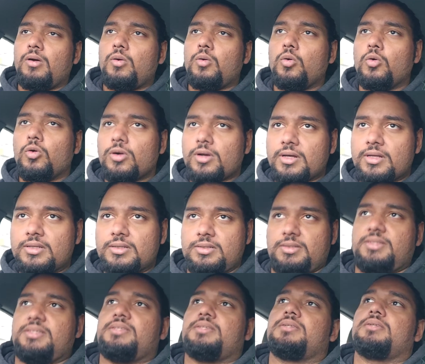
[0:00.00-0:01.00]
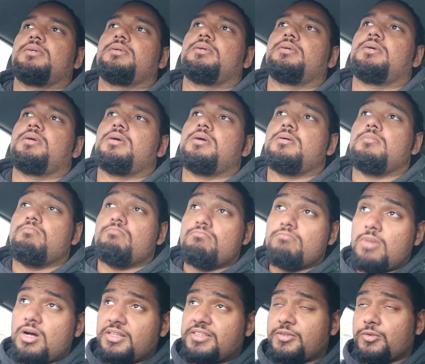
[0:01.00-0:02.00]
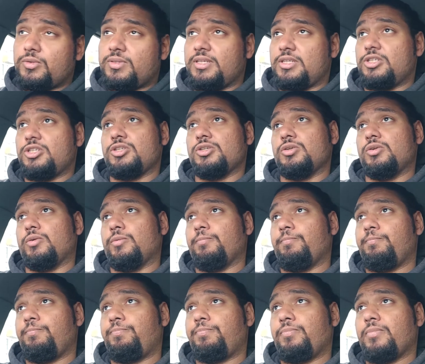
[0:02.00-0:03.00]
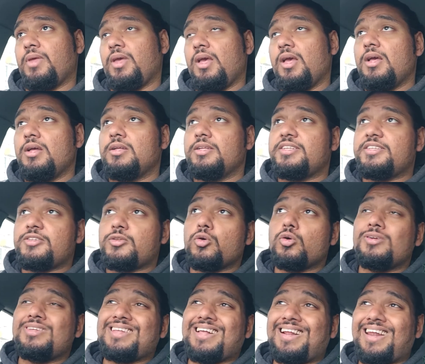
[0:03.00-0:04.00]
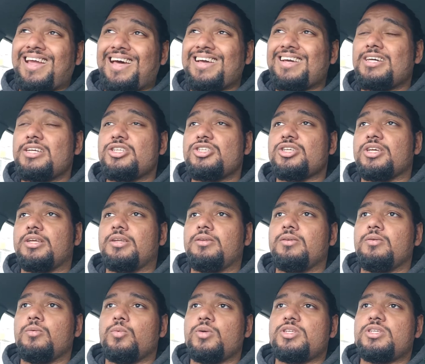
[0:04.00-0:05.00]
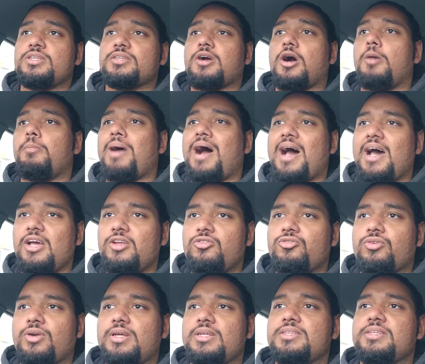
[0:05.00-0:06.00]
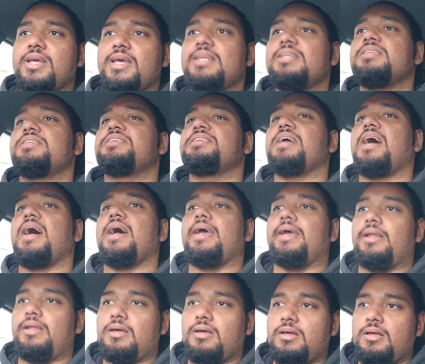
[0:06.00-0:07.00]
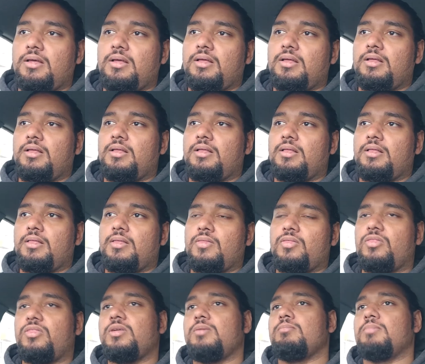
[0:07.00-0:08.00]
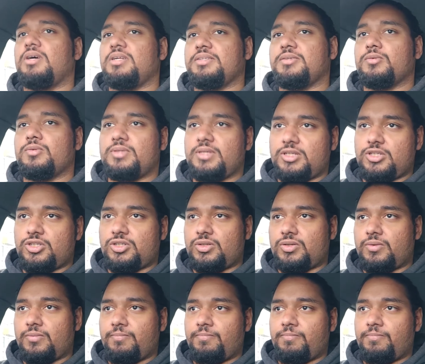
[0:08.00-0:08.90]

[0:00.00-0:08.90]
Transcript: organs, muscle tissue, stored glycogen, which is carbohydrates, inside the muscle tissue,